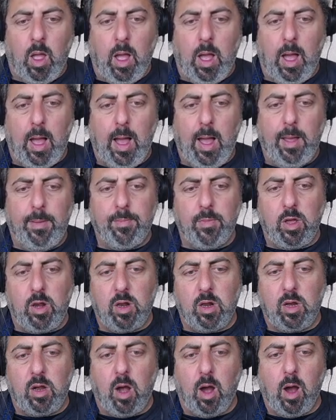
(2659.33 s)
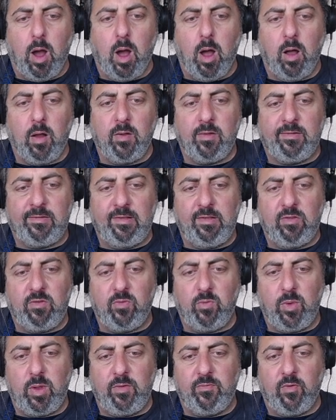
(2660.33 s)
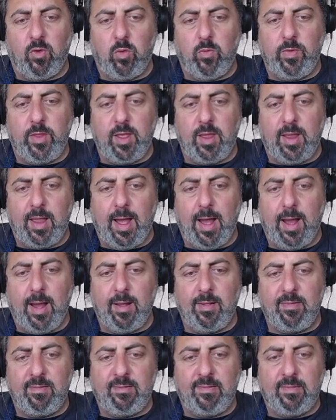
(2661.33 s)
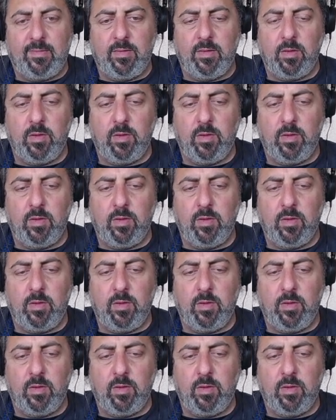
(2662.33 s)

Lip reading: I'm going to call, since we've only got,